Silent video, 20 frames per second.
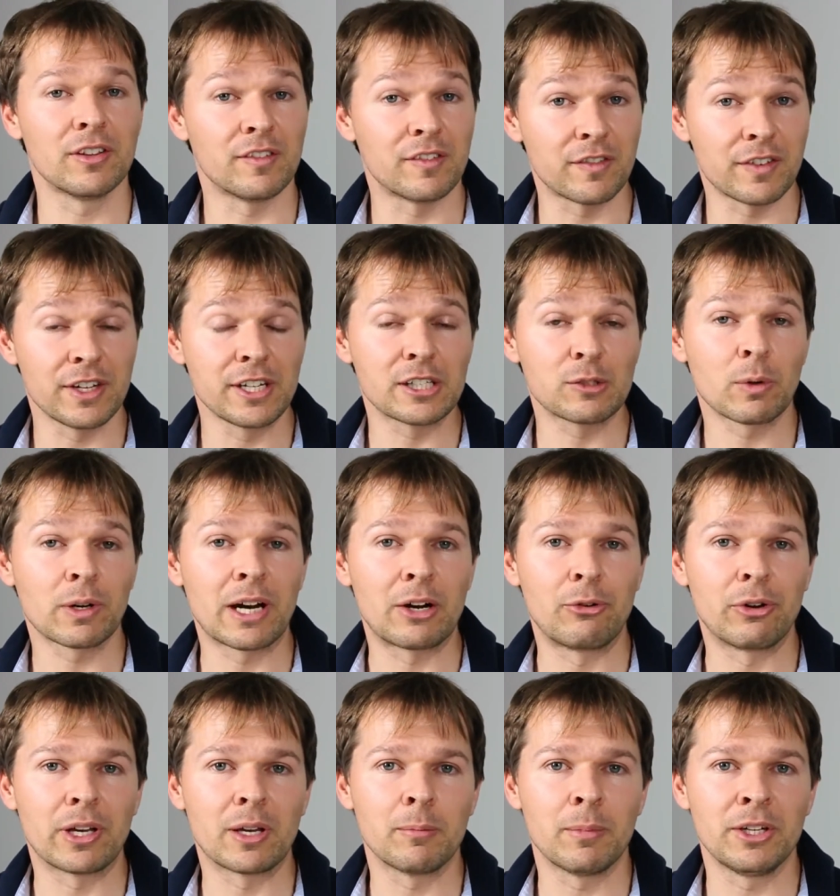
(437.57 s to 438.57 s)
The first one I
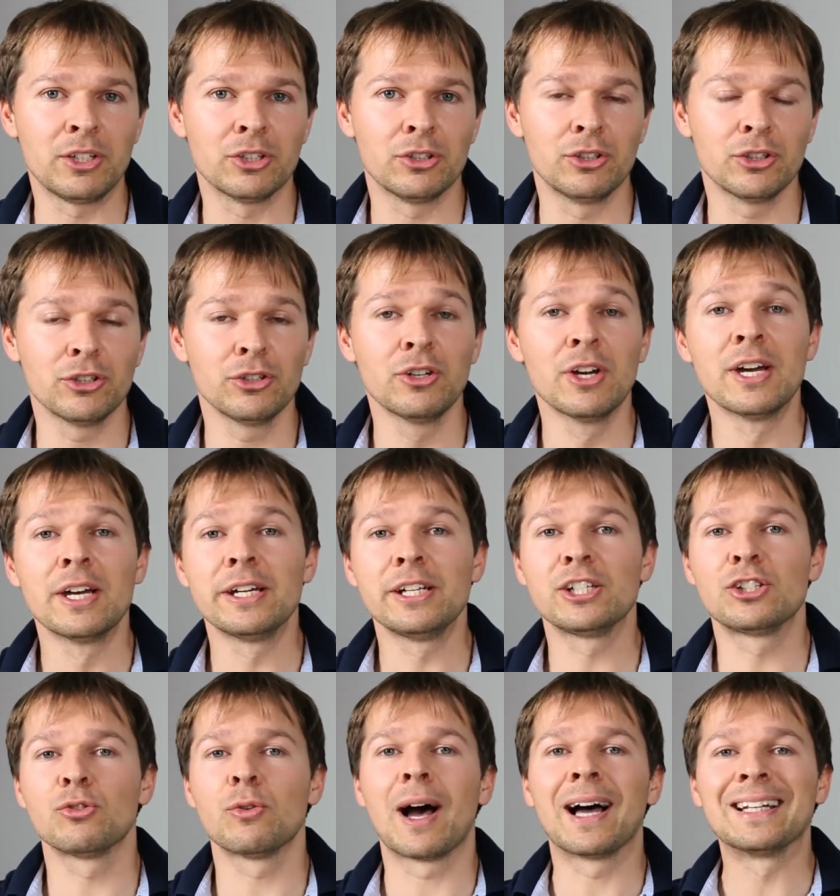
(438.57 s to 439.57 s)
recommend you do is to